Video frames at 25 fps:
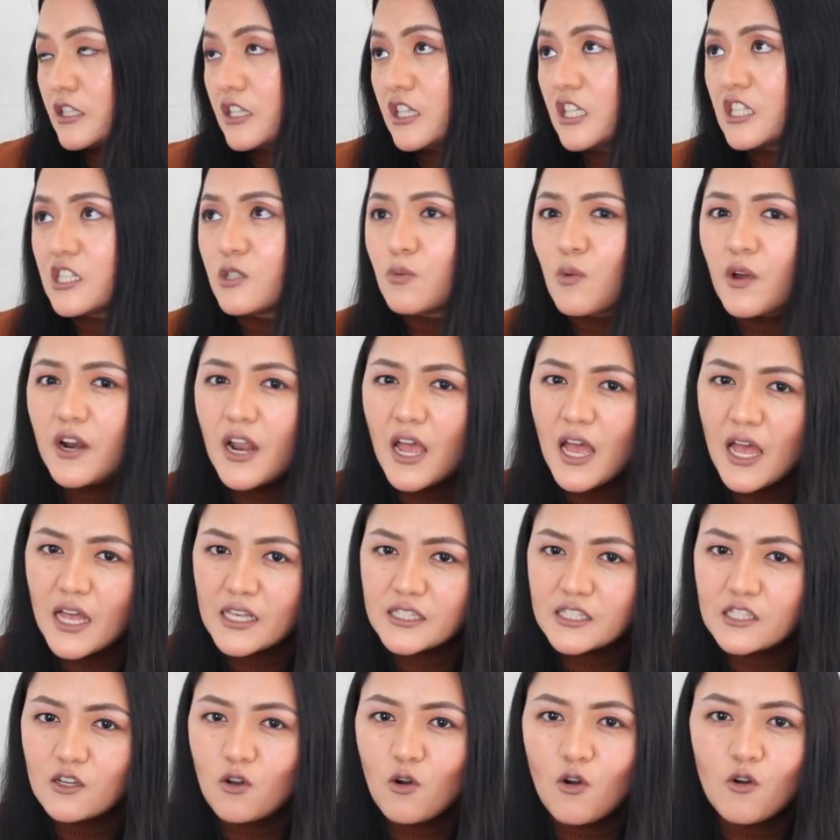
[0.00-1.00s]
This one
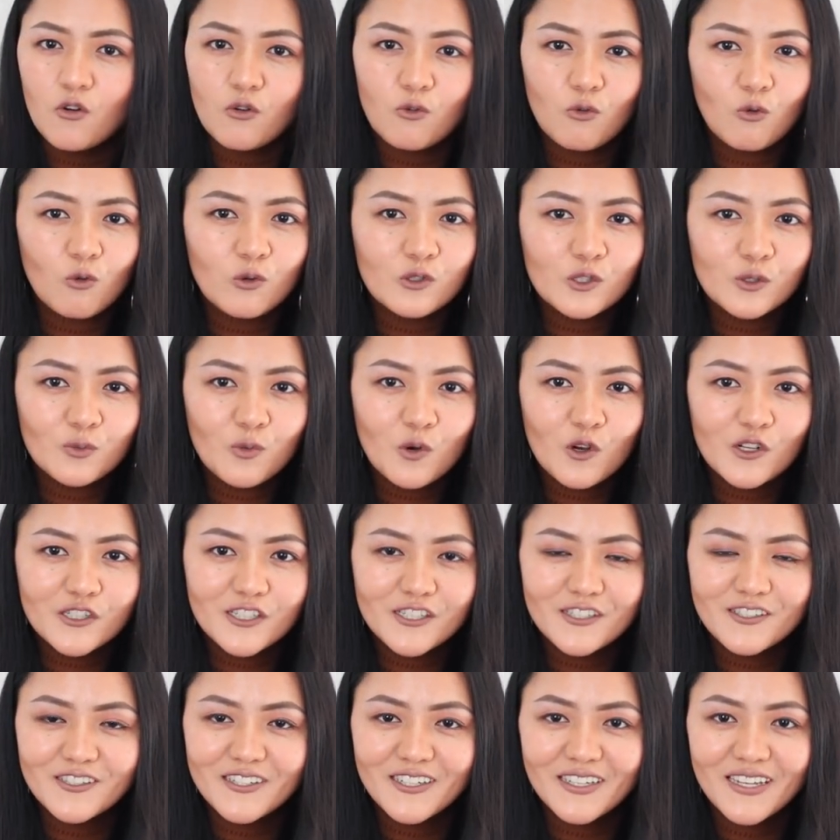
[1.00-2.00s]
has got rose water.